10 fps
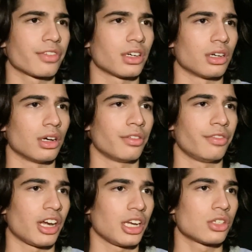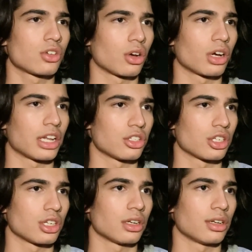a, a very strong
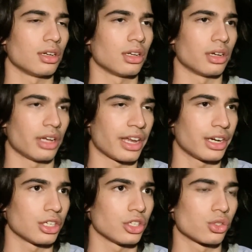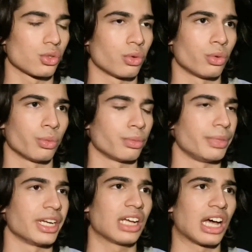culture and uh, heritage, so
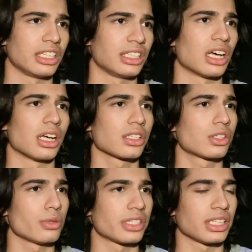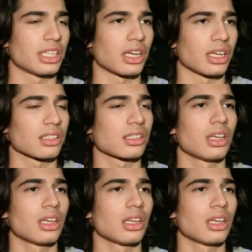be it Kalidas, Tulsidas,